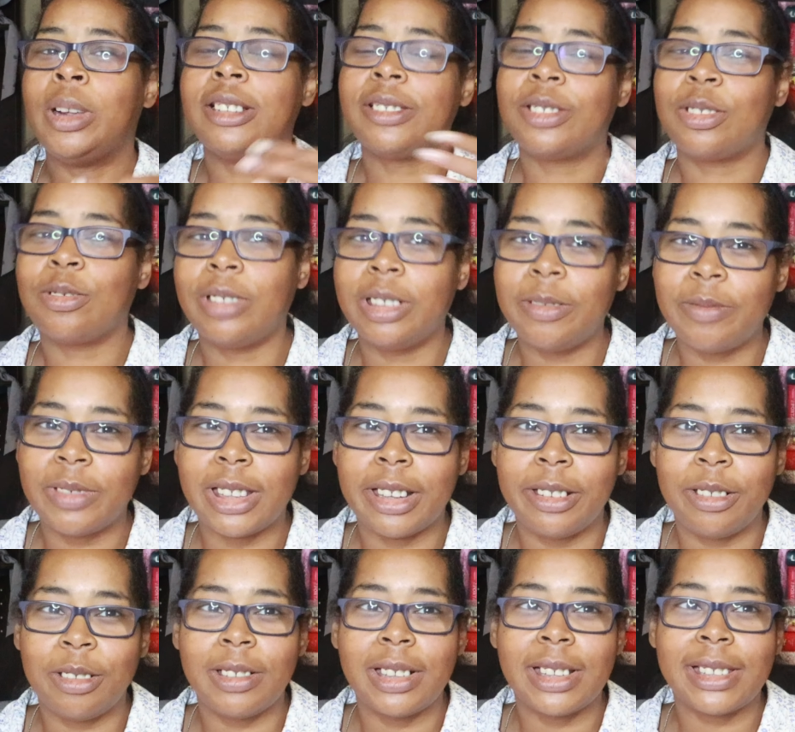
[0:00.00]
his story was
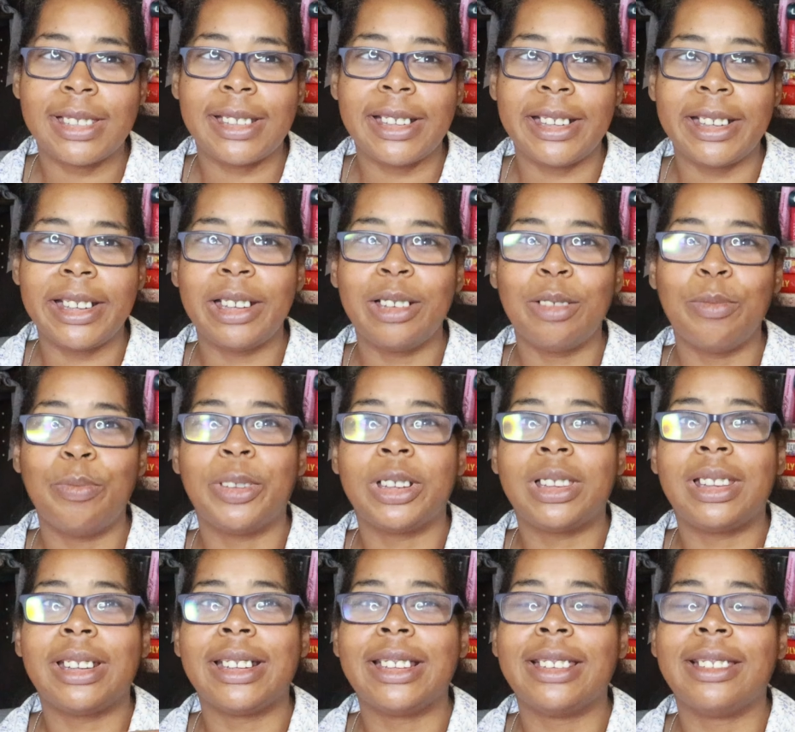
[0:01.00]
interesting,
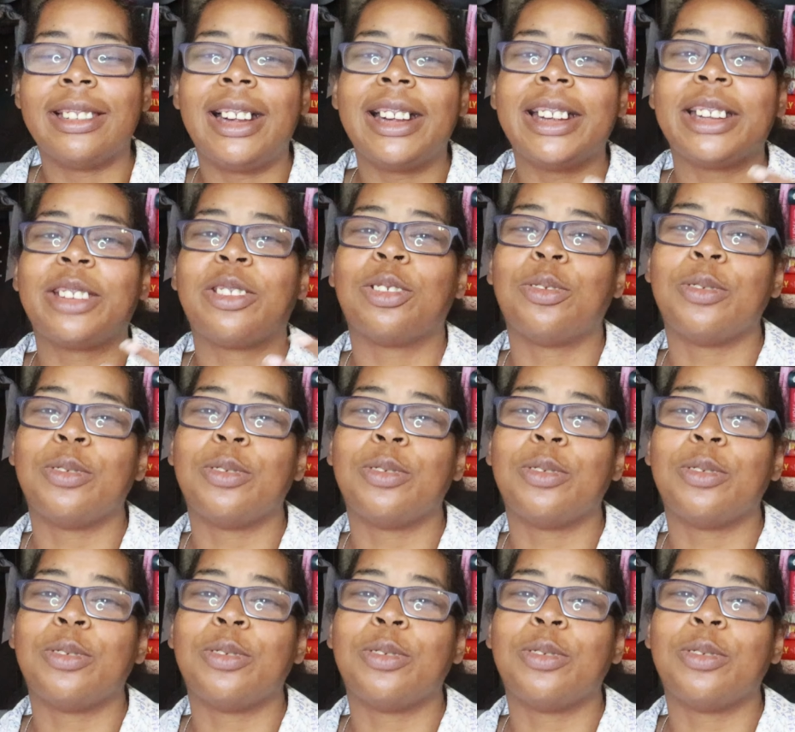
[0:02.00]
but then like